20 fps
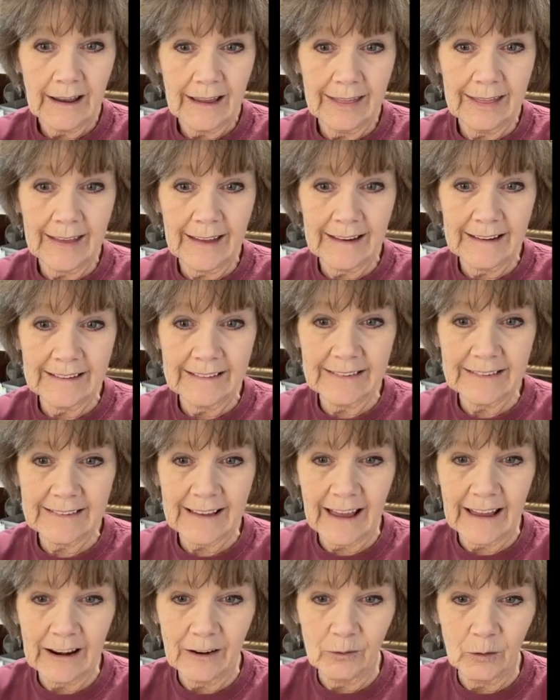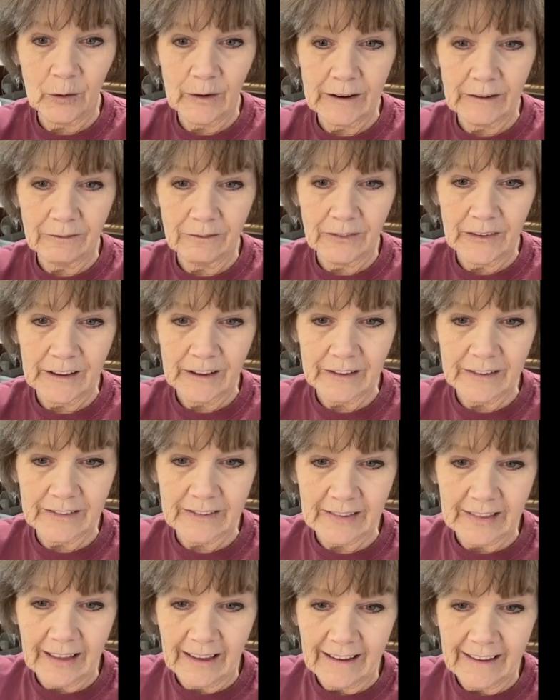and that is kind of what it
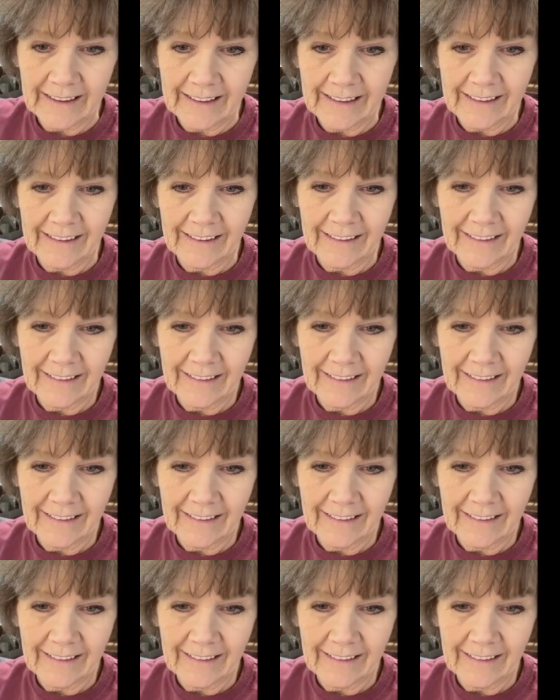feels like.